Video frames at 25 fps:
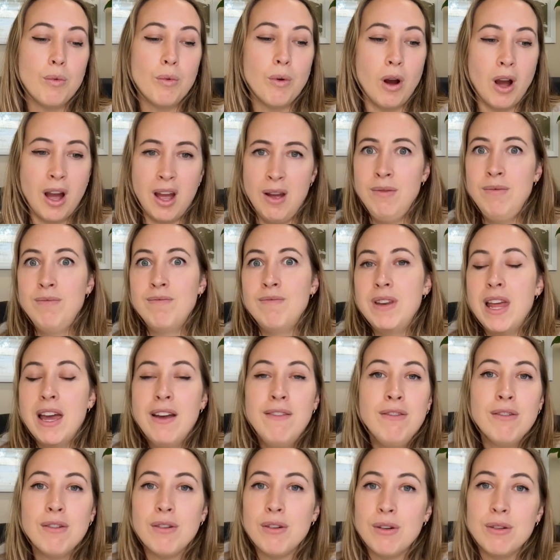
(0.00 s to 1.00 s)
I've
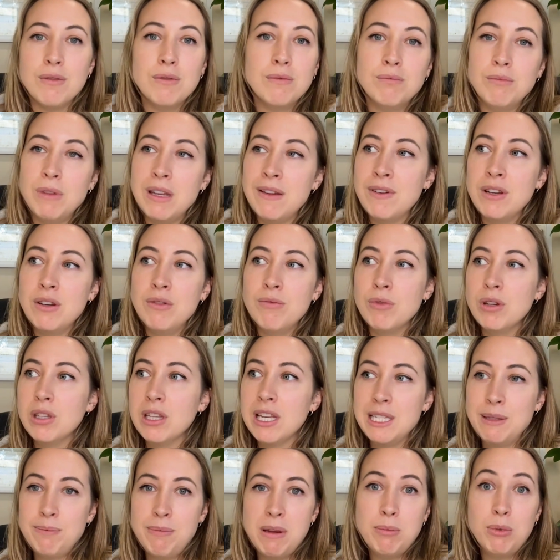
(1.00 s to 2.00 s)
never even
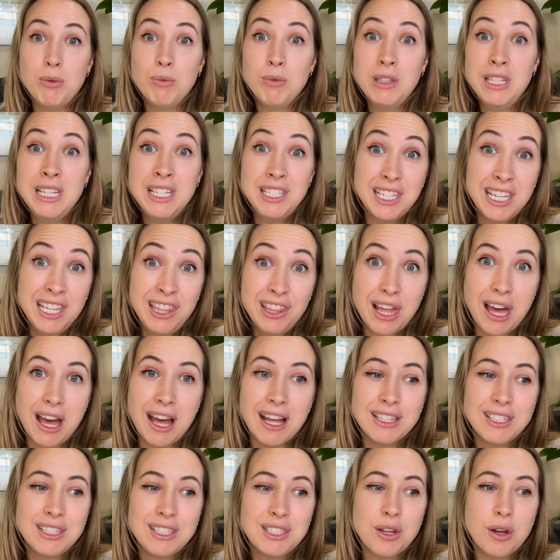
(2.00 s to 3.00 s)
realized people really did
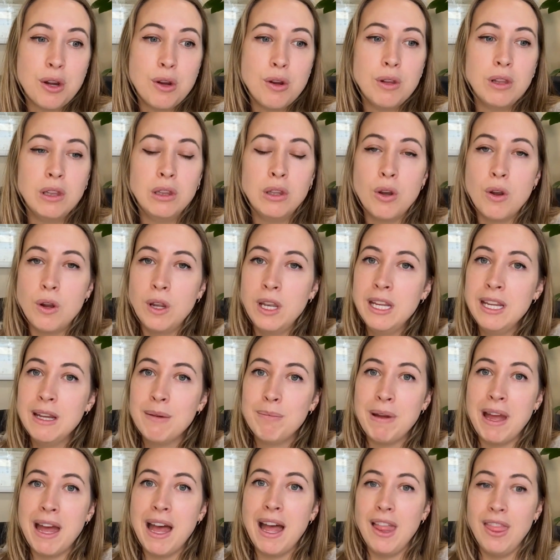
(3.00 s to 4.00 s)
that. So learning
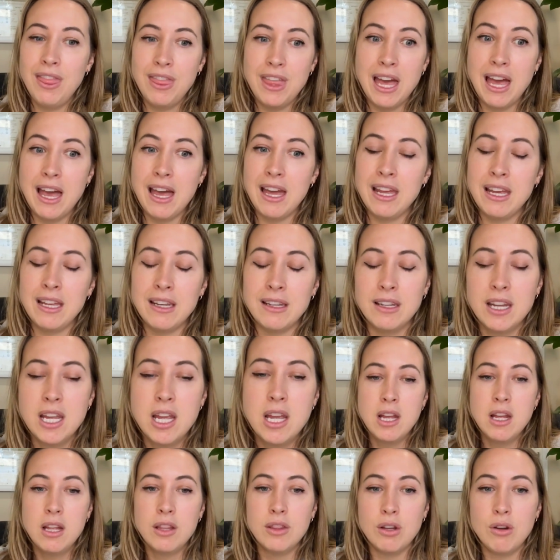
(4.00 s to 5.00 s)
about that and
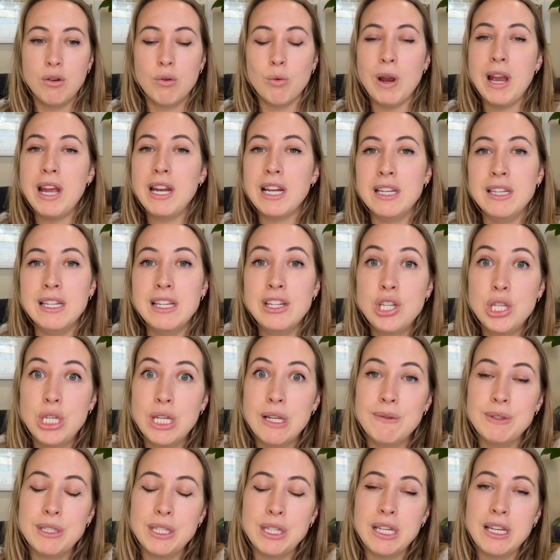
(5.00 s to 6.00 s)
the great
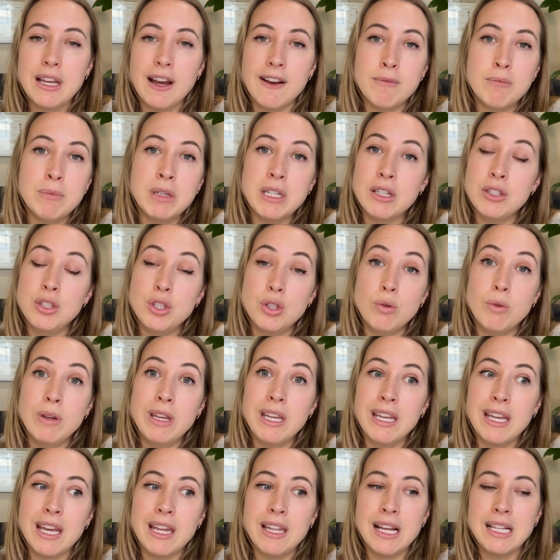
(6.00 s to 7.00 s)
initiatives that the government are
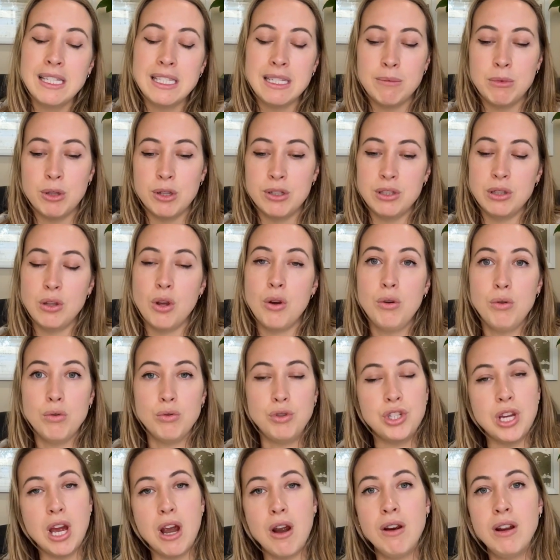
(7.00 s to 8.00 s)
doing and some of those local
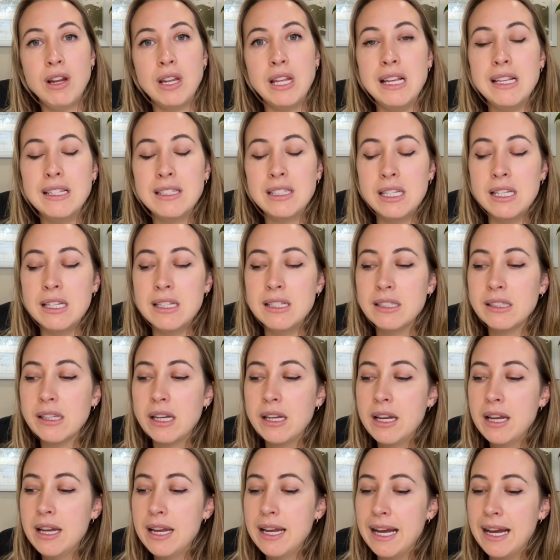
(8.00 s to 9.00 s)
charities is
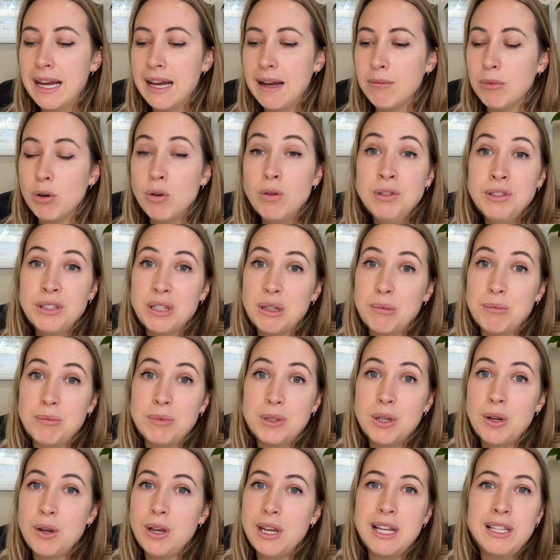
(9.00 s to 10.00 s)
awesome.
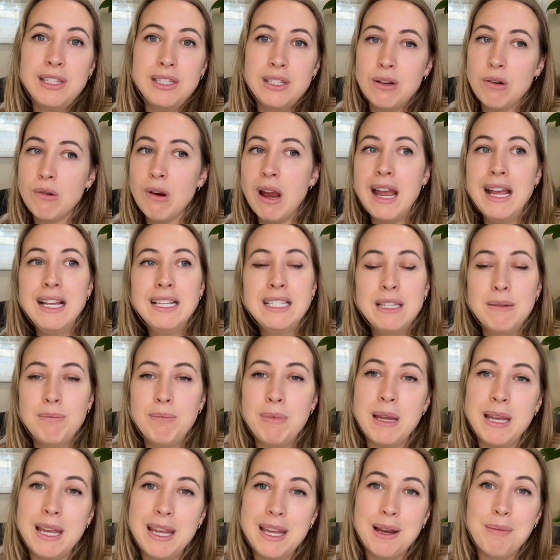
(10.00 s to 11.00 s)
So it's great to
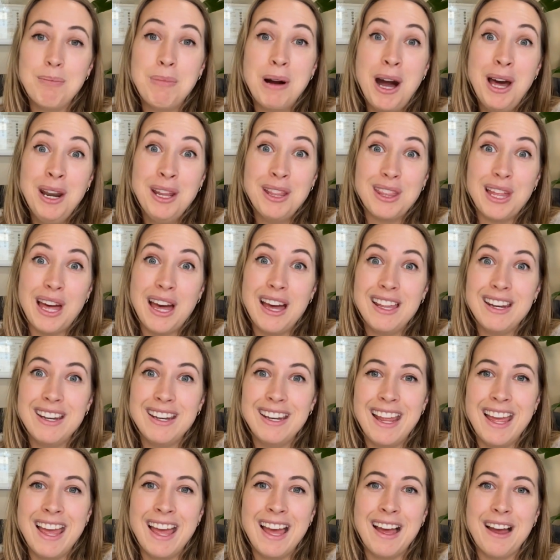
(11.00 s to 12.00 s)
be a part of that
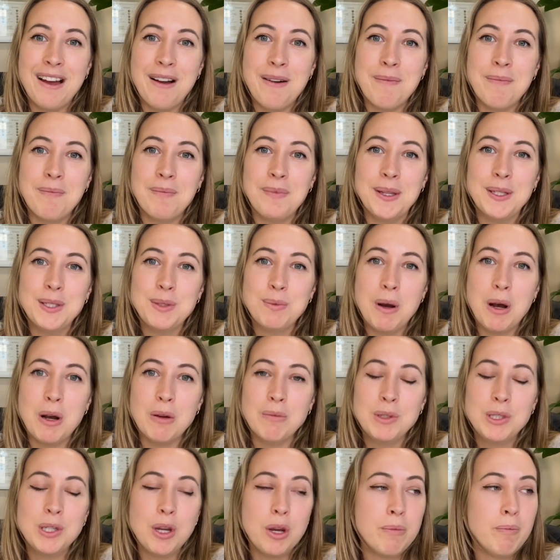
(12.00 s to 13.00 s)
as well.
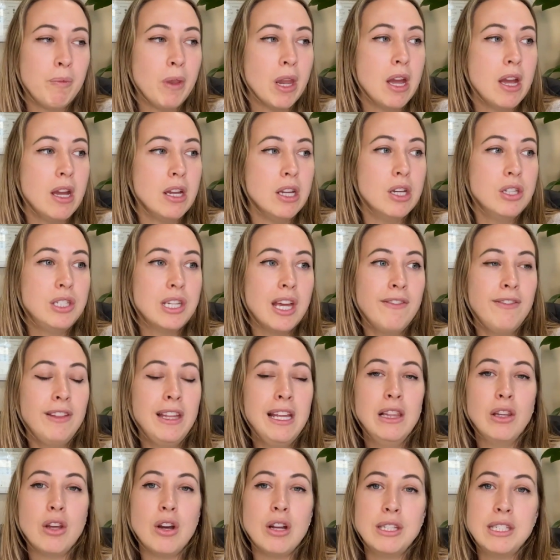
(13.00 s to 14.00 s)
So you
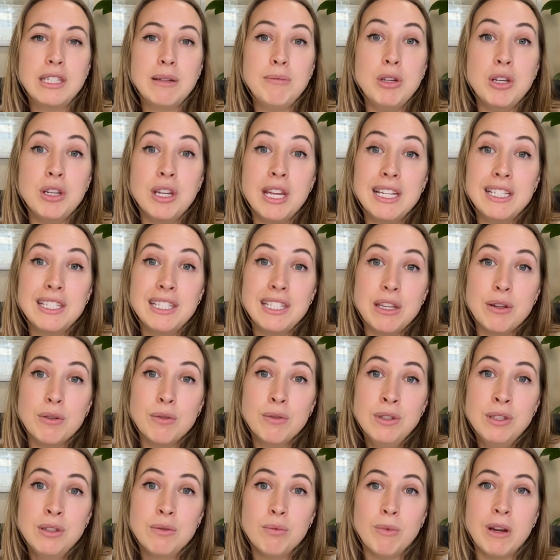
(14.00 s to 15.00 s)
definitely learn some unique
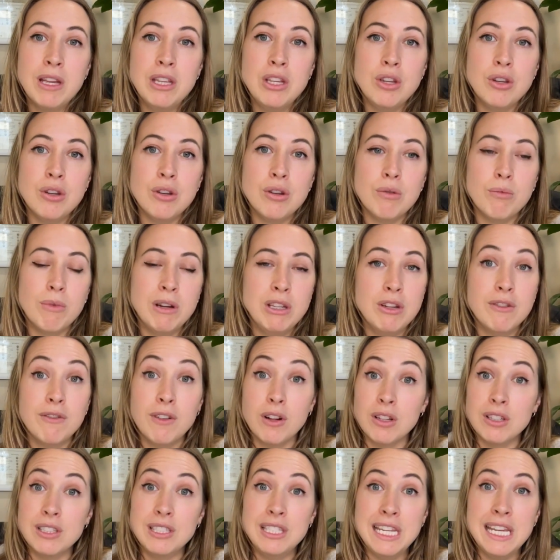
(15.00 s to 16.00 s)
skills when you
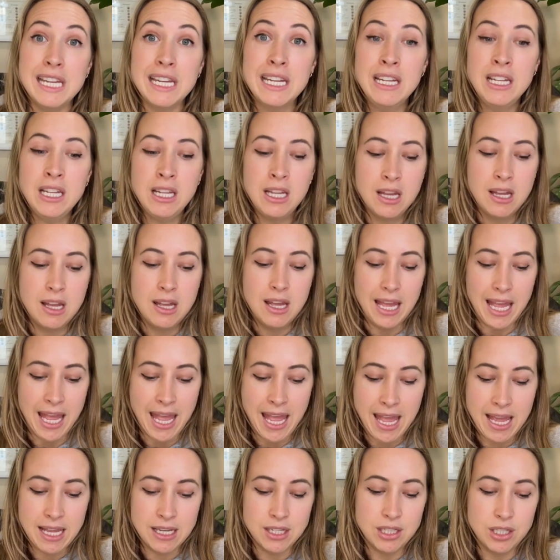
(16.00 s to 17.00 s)
volunteer,
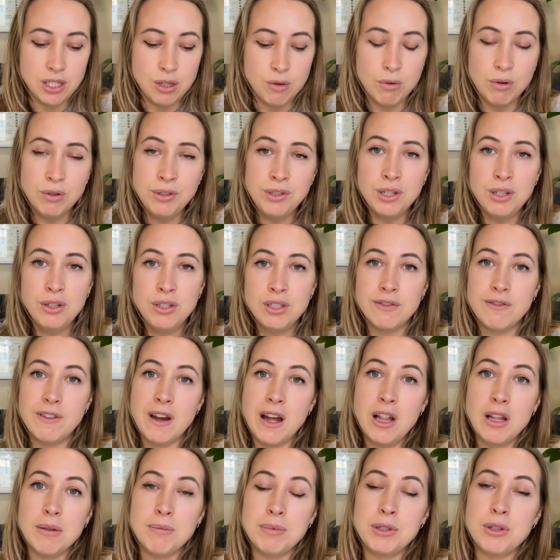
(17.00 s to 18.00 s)
and you also
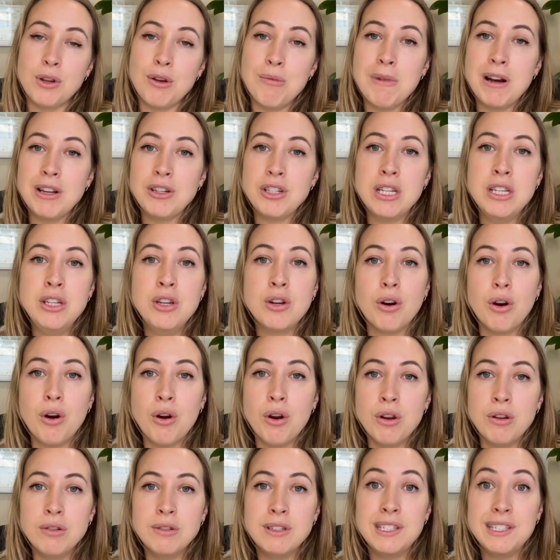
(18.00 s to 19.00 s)
develop so much in your
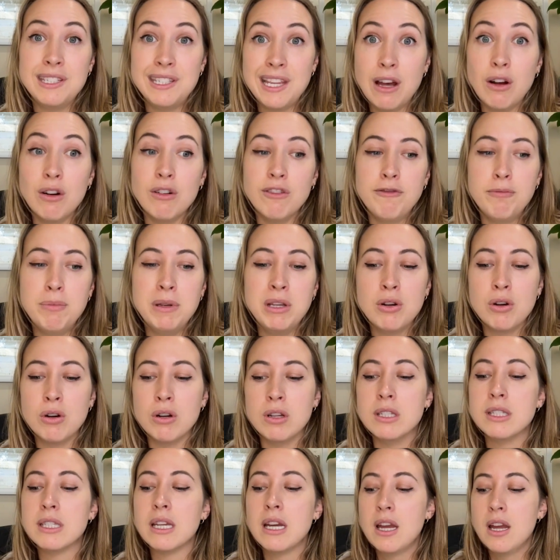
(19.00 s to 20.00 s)
own self,
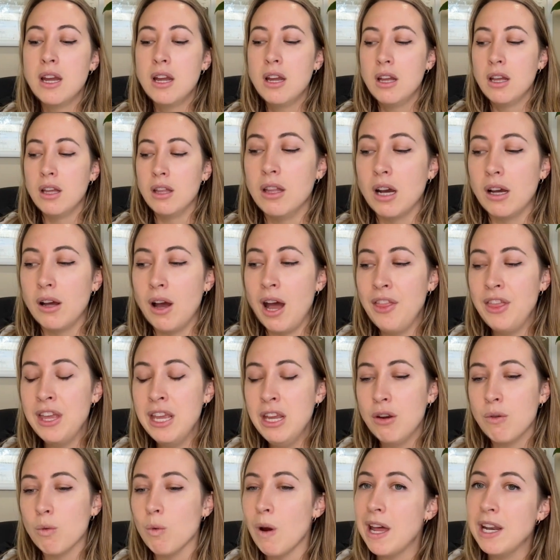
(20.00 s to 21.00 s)
because I
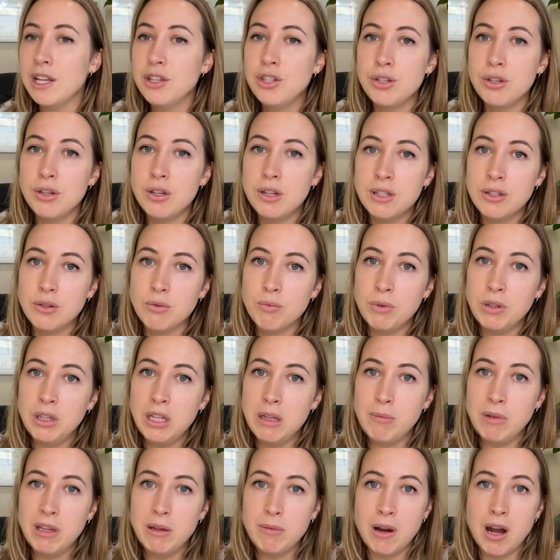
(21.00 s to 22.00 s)
think gratitude is a really
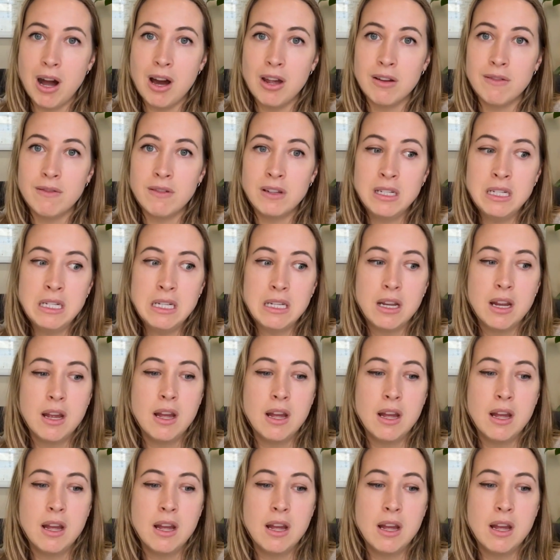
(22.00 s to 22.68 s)
big part of it.